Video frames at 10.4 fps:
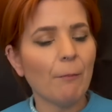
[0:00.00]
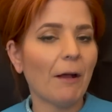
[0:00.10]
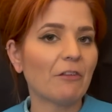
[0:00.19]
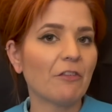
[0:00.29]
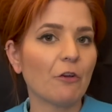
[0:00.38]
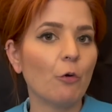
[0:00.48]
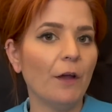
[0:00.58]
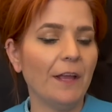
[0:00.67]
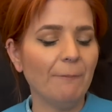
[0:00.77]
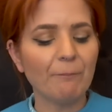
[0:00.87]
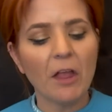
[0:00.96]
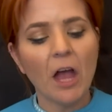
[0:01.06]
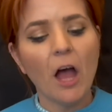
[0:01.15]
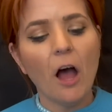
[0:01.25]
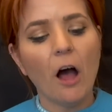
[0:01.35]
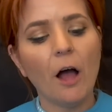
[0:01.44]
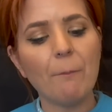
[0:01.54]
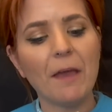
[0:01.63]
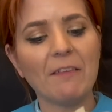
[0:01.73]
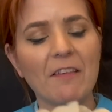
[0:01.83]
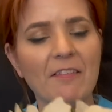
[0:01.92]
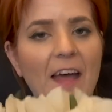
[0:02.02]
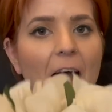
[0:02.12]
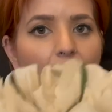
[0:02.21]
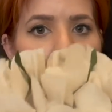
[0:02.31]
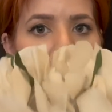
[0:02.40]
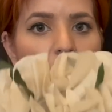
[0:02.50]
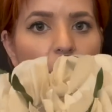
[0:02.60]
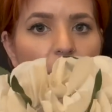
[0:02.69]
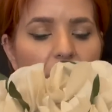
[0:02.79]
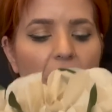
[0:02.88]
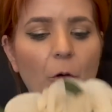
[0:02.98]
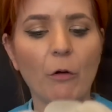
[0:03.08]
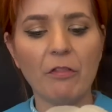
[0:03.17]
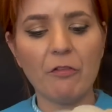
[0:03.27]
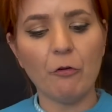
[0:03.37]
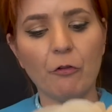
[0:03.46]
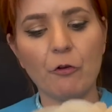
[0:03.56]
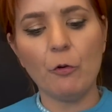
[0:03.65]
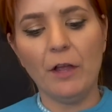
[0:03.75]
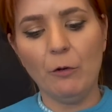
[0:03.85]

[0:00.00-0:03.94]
back to the Queen, I picked this hat because I once saw the Queen